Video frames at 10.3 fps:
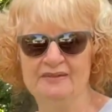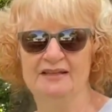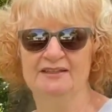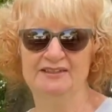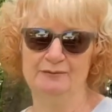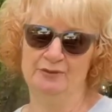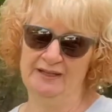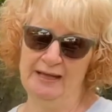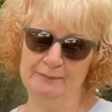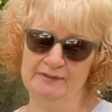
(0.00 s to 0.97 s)
and see what
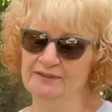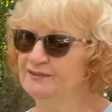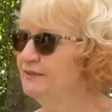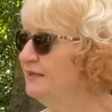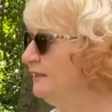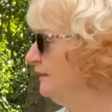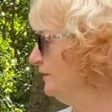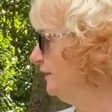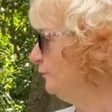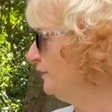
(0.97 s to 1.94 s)
happens.
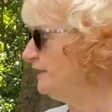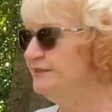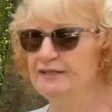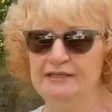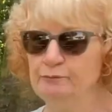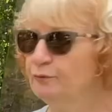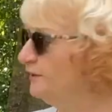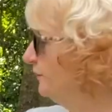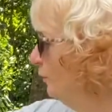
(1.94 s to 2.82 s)
So what he did was, all